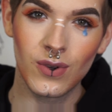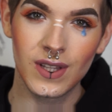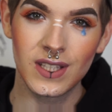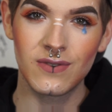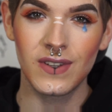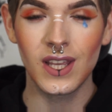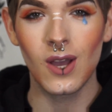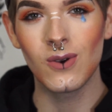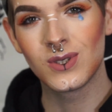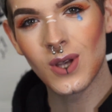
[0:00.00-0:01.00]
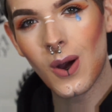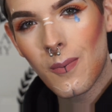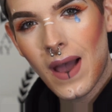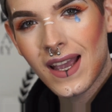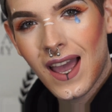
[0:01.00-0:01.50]
for this video. So
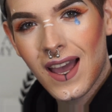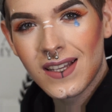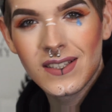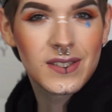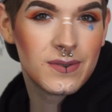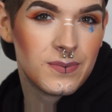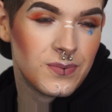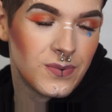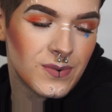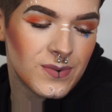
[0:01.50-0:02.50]
bye guys.